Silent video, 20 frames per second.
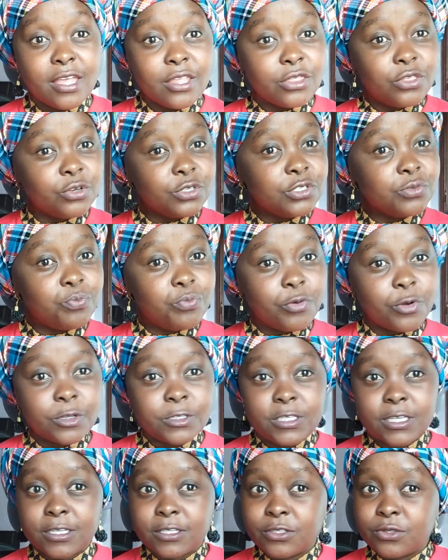Those
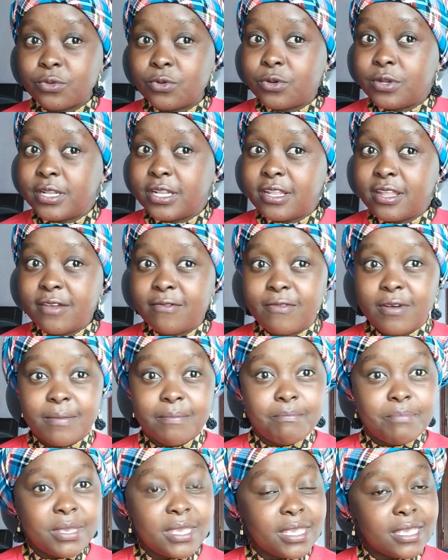projects will never
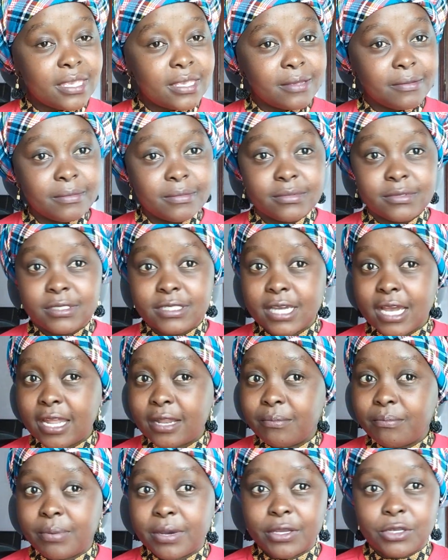be
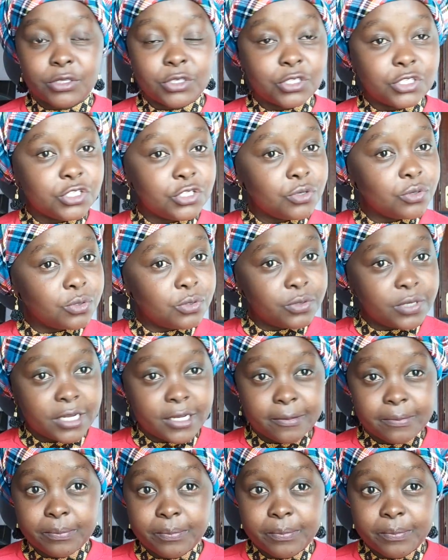done by your children.